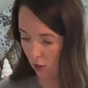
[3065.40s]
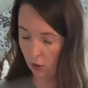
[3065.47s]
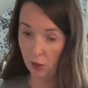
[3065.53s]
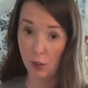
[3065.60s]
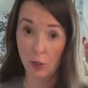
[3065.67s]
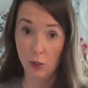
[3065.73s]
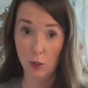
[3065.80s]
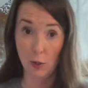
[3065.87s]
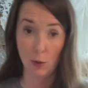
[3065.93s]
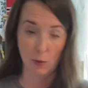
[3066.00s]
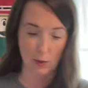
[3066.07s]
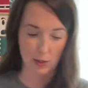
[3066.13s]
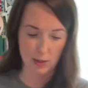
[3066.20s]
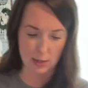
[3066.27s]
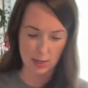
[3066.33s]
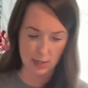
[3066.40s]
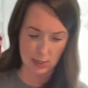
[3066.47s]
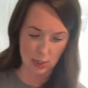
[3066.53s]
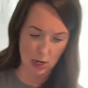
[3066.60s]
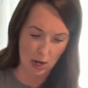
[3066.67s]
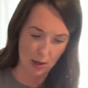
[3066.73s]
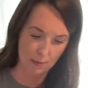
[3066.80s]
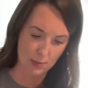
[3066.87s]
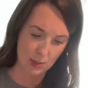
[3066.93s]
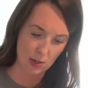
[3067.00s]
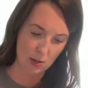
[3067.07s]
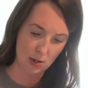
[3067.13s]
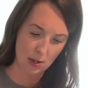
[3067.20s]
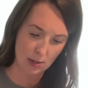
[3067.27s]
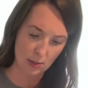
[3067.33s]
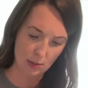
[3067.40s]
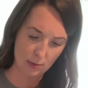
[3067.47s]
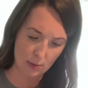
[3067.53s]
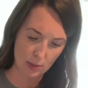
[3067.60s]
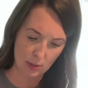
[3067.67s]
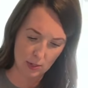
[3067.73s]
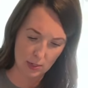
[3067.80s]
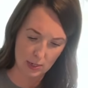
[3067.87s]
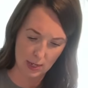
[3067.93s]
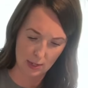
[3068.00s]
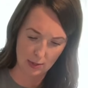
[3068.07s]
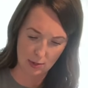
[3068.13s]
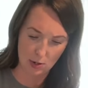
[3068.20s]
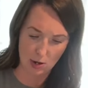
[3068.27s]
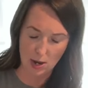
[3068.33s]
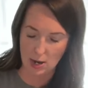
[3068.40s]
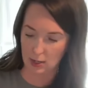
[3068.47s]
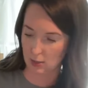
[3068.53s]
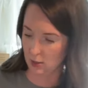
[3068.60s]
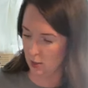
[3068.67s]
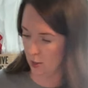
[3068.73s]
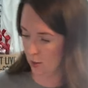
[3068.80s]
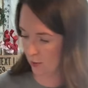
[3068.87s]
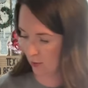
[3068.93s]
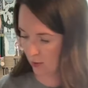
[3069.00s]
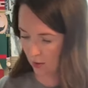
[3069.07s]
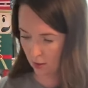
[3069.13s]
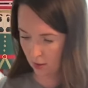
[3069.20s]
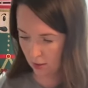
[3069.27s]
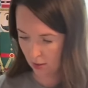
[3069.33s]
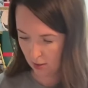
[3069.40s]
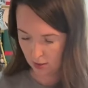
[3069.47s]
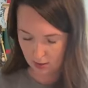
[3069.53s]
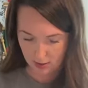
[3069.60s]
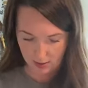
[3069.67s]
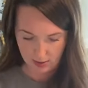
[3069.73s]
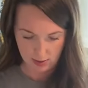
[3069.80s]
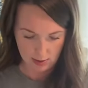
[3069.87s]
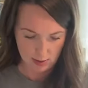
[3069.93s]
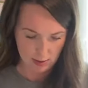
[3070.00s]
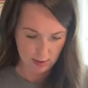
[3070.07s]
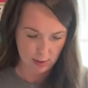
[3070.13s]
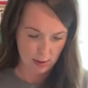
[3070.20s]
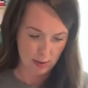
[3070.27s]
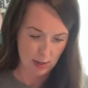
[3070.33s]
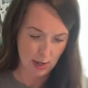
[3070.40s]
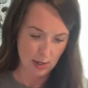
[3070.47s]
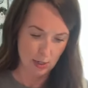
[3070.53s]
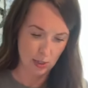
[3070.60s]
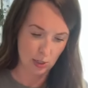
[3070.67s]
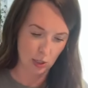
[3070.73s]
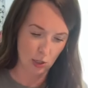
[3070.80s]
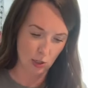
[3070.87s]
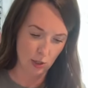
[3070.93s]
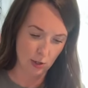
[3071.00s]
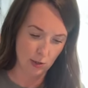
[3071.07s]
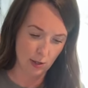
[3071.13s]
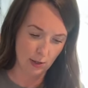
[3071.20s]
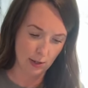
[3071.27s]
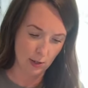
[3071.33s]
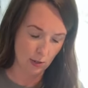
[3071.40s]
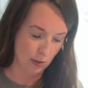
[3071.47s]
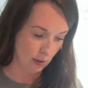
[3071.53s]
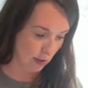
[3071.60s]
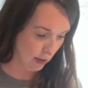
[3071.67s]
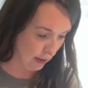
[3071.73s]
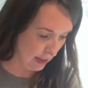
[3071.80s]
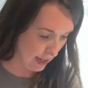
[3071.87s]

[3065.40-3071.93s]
to glue the tops on. So I'm just going to take a little hot glue and just glue the little